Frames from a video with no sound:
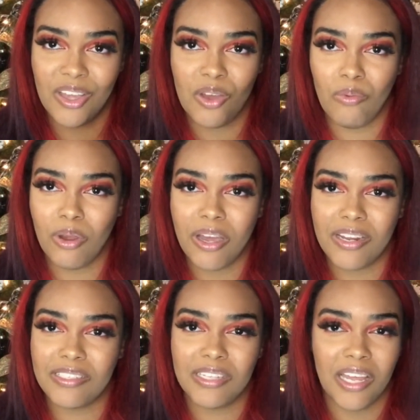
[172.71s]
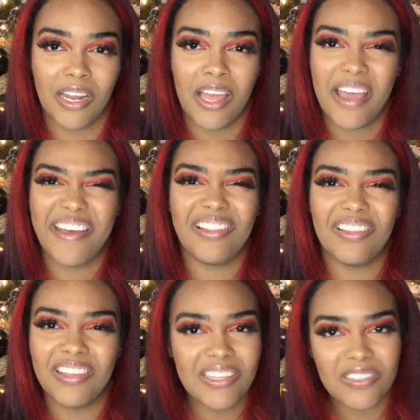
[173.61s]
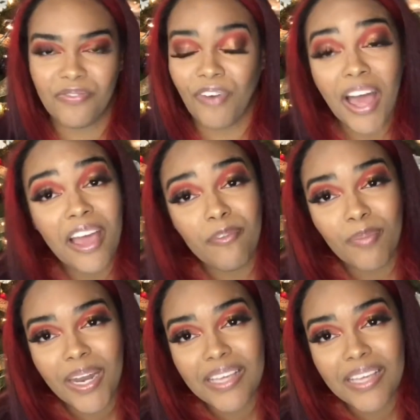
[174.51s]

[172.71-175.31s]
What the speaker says: We're gonna set at least 5 minutes,